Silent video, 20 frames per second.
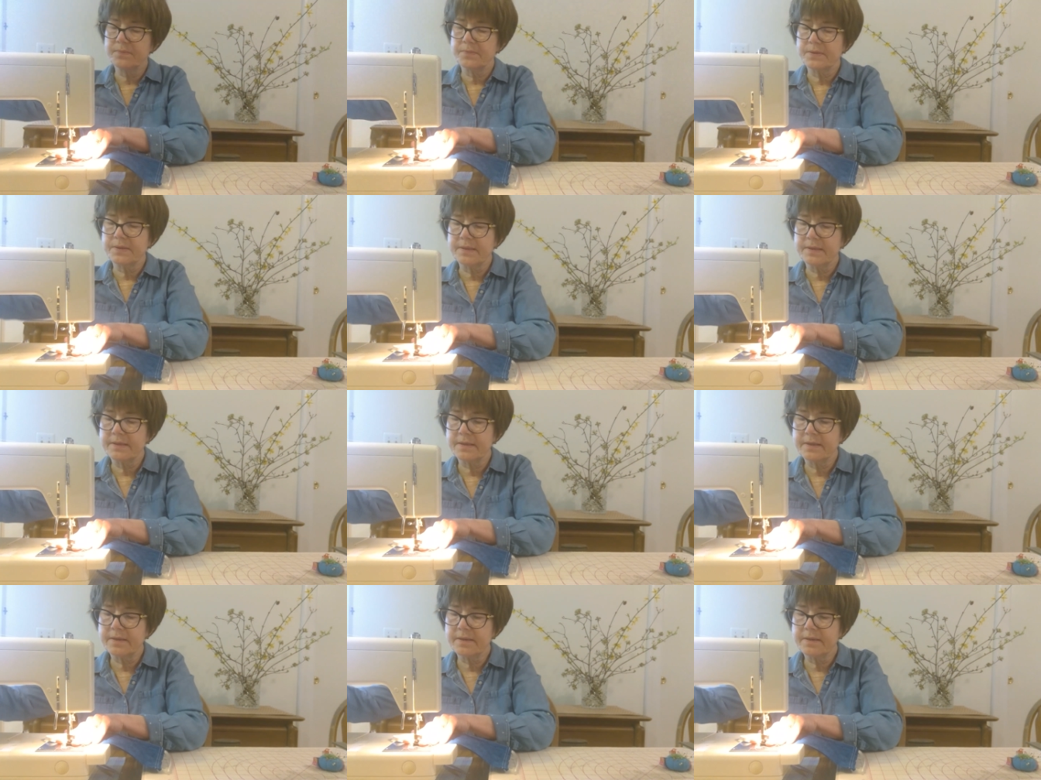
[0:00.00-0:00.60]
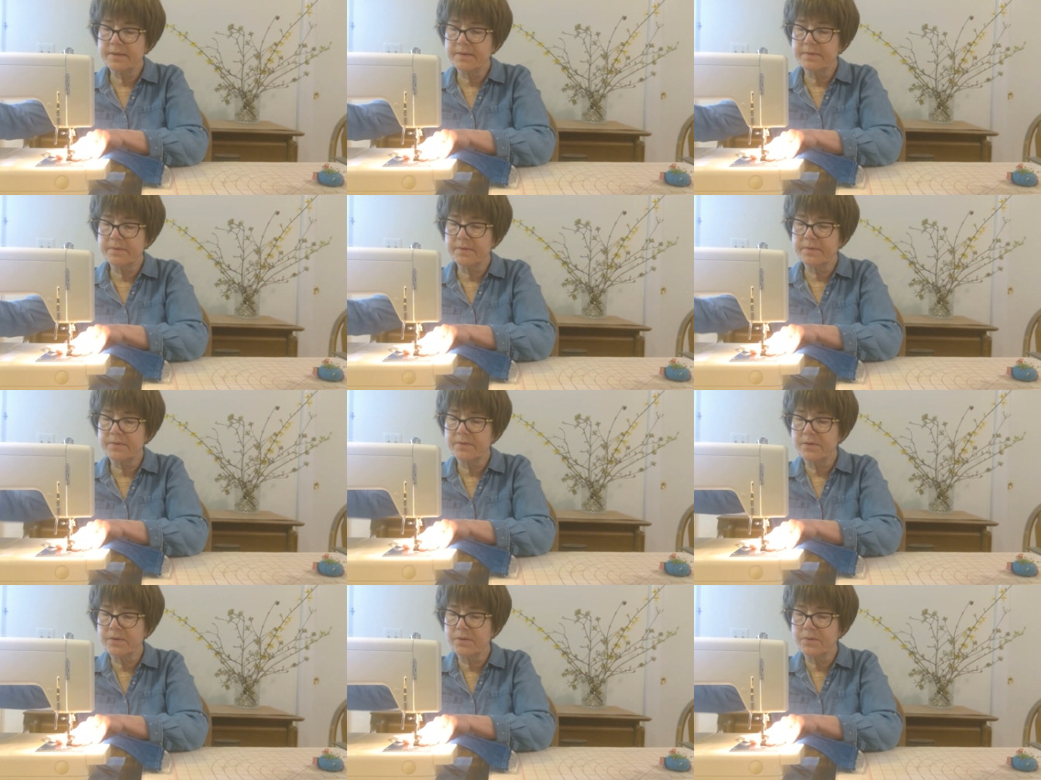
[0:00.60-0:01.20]
Okay,
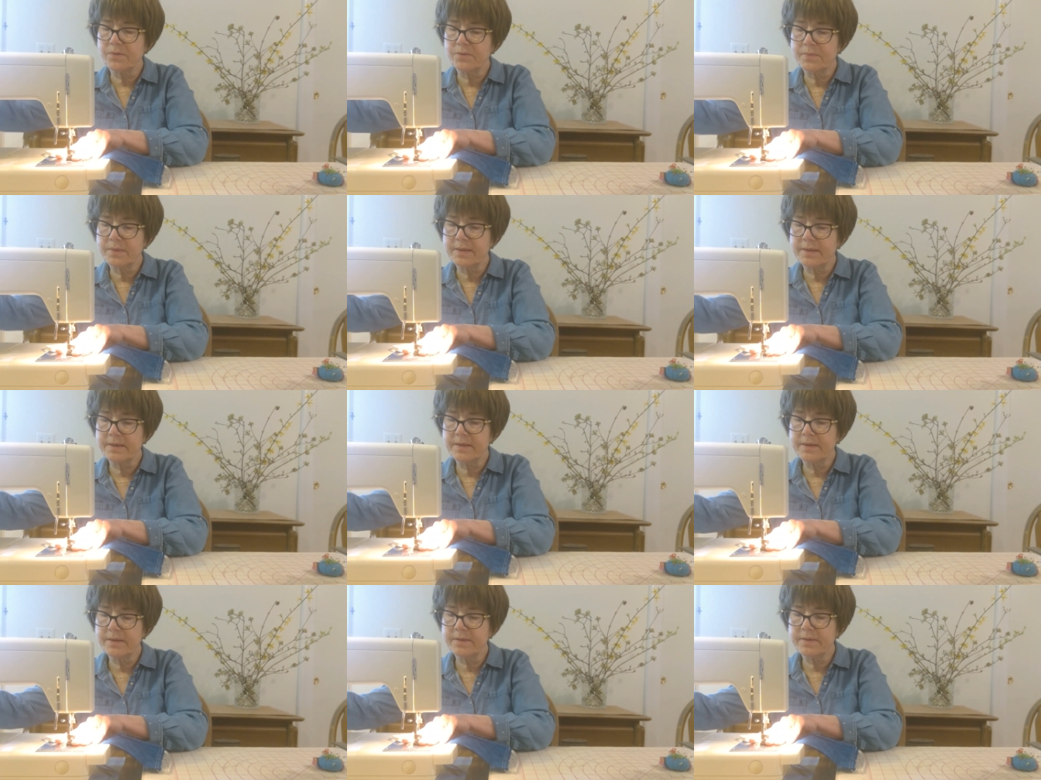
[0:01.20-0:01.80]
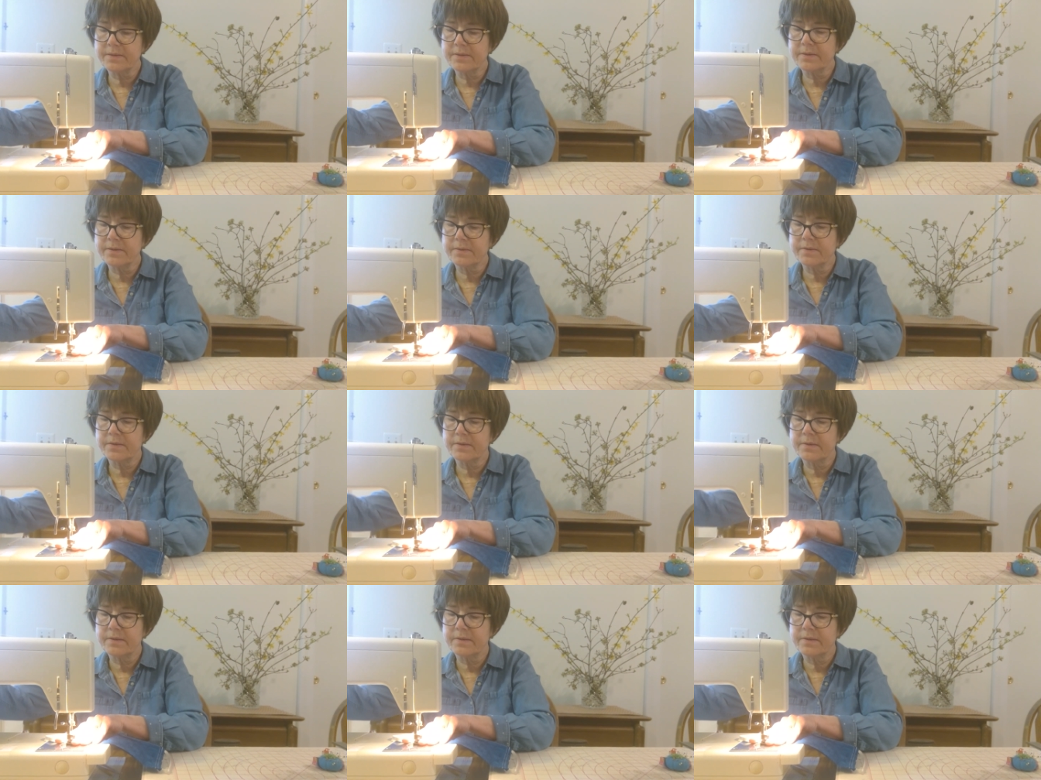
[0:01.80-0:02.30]
I'm gonna lower my needle,